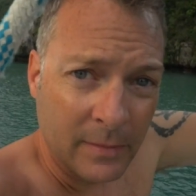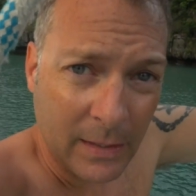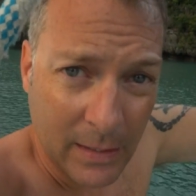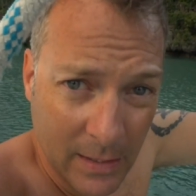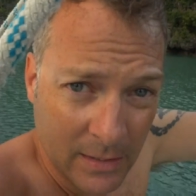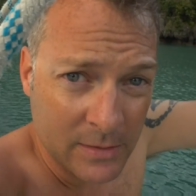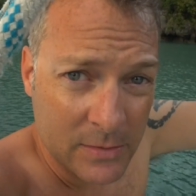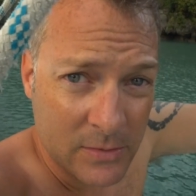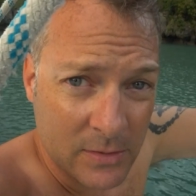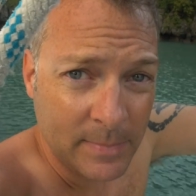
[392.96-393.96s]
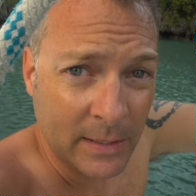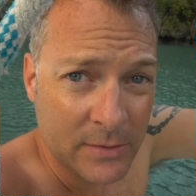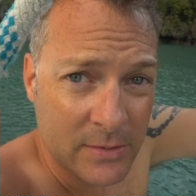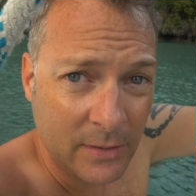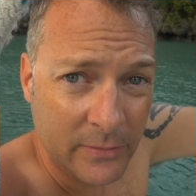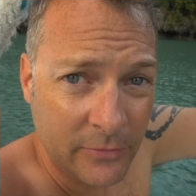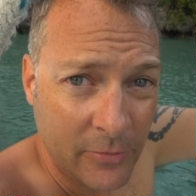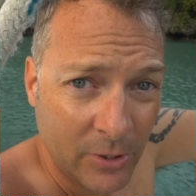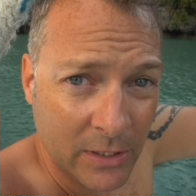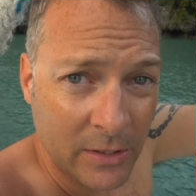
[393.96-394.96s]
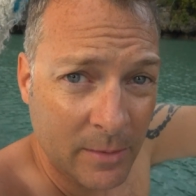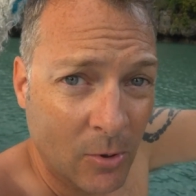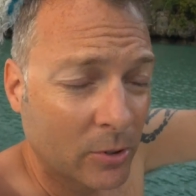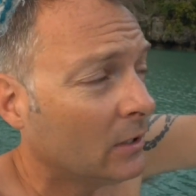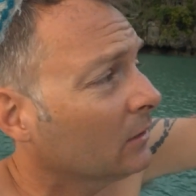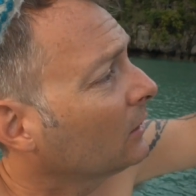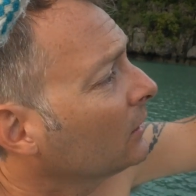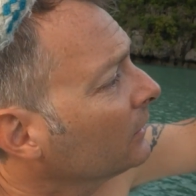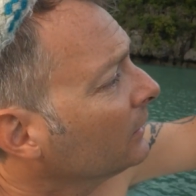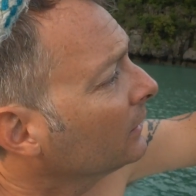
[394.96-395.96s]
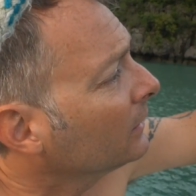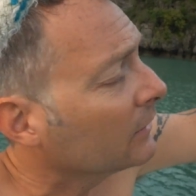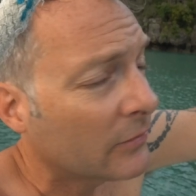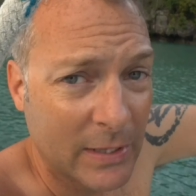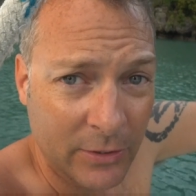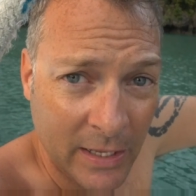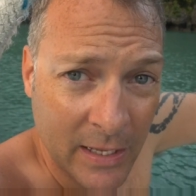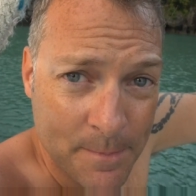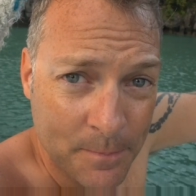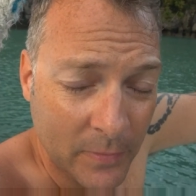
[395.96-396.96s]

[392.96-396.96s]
It is about 7:40 in the morning on Saturday,